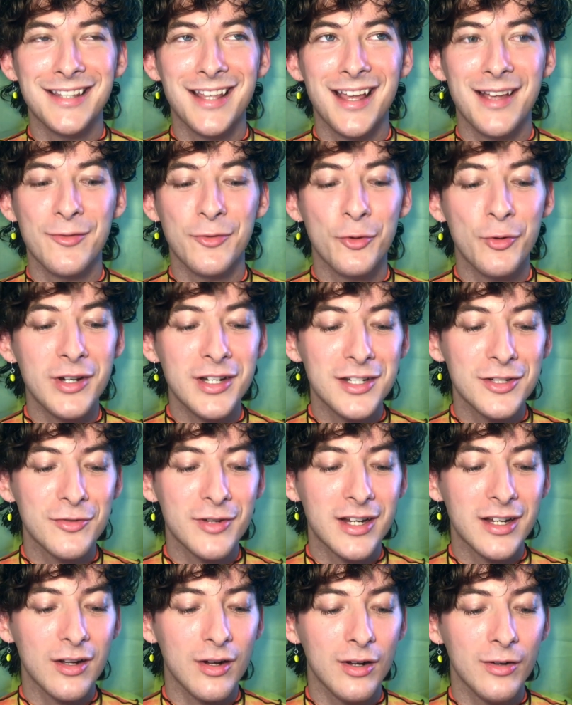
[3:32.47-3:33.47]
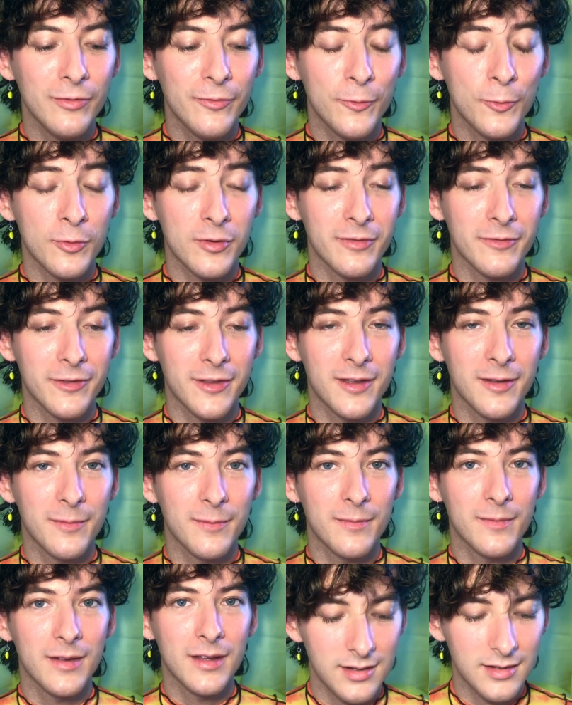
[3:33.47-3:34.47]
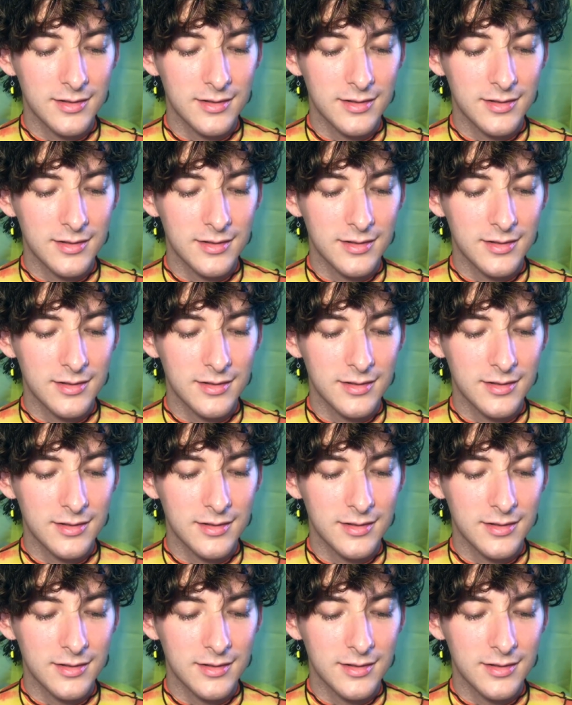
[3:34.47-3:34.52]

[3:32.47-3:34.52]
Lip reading: that I'm going to drink all four of them